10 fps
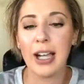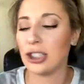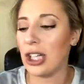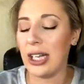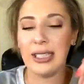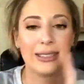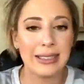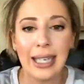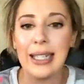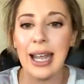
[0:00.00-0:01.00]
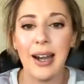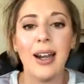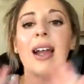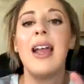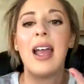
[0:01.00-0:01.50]
matching and
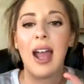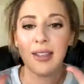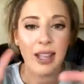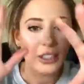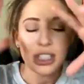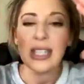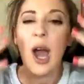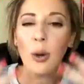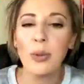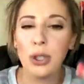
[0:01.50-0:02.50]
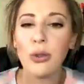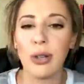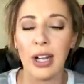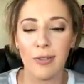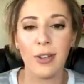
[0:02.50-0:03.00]
skincare and, and just help you
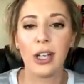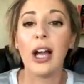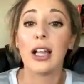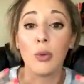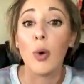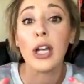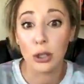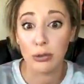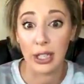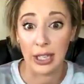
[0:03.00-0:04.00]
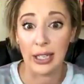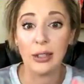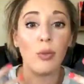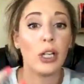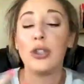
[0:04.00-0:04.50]
kind of figure out like what you
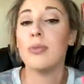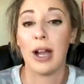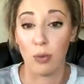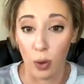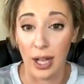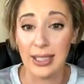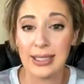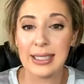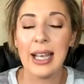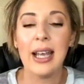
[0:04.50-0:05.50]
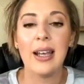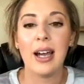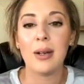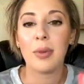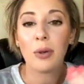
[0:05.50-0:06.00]
need and what you might want.
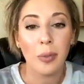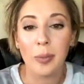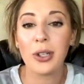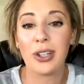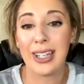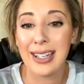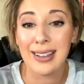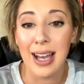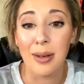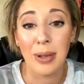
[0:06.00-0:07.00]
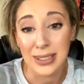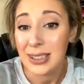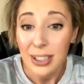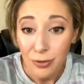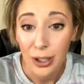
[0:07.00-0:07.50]
Um, but remember, you're going to get that
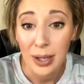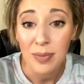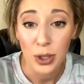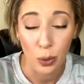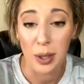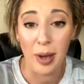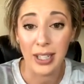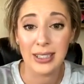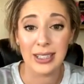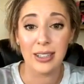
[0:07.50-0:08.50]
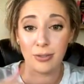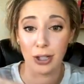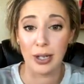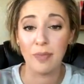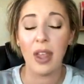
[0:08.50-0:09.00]
basically free, 20 bucks
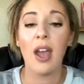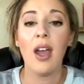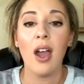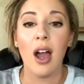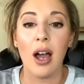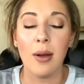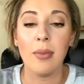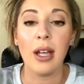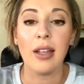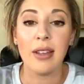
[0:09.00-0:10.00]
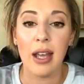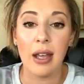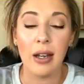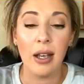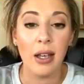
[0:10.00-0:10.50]
free. Um, and
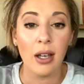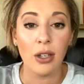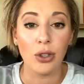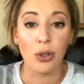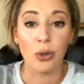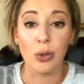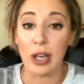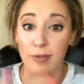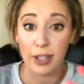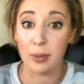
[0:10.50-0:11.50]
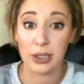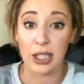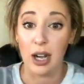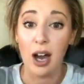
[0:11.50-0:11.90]
then you get 50%